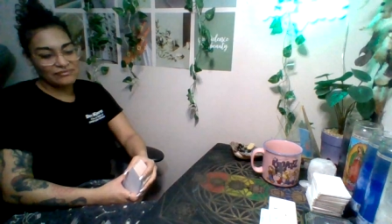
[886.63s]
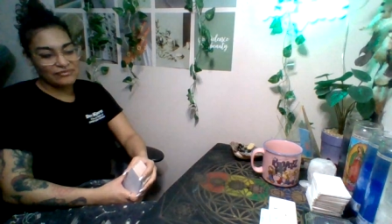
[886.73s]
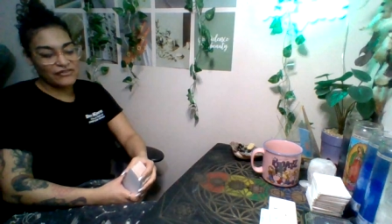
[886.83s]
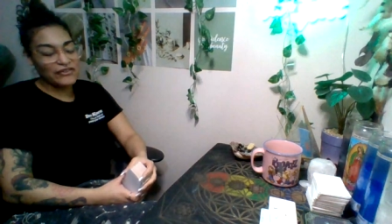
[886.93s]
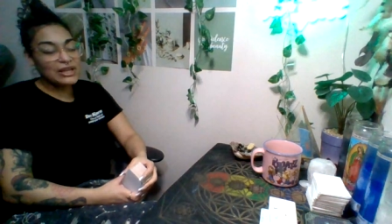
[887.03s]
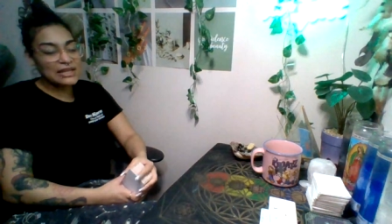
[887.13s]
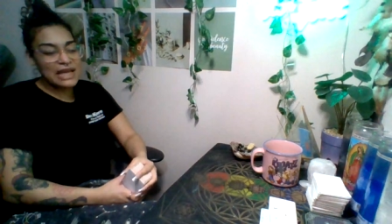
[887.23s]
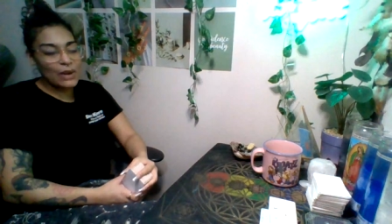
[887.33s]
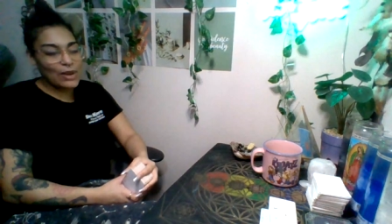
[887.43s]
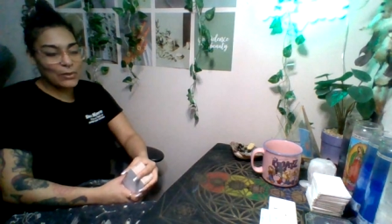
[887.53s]
feeling
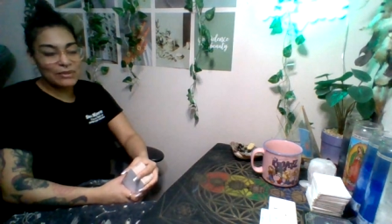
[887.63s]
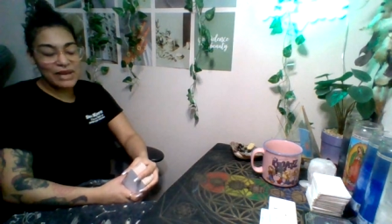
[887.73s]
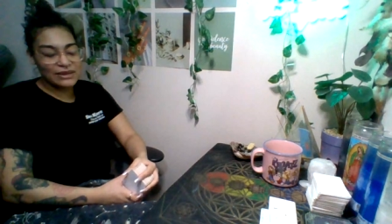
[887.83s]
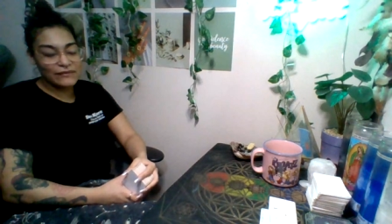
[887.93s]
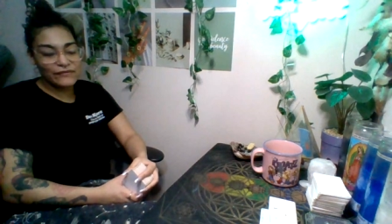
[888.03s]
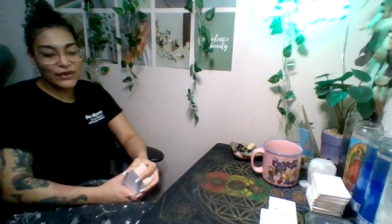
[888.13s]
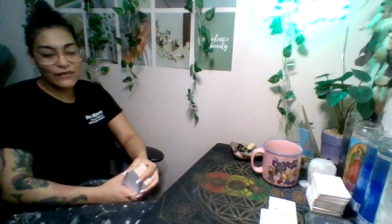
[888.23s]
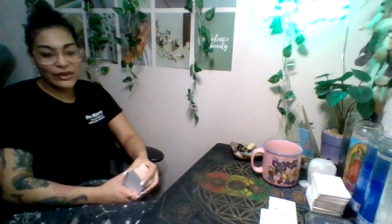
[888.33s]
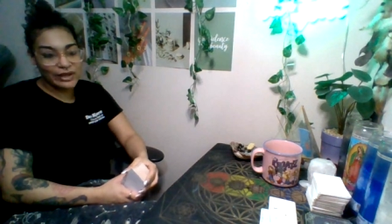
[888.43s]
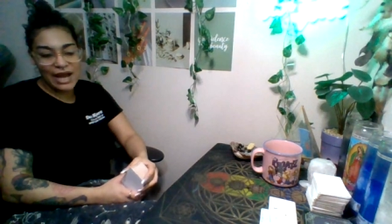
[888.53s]
that way would make them feel
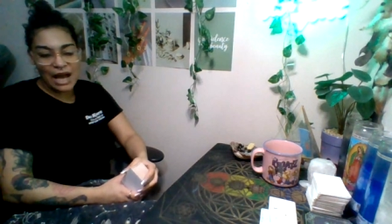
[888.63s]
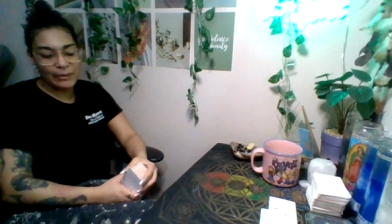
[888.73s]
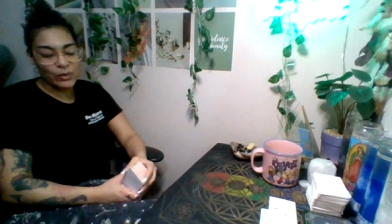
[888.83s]
very happy,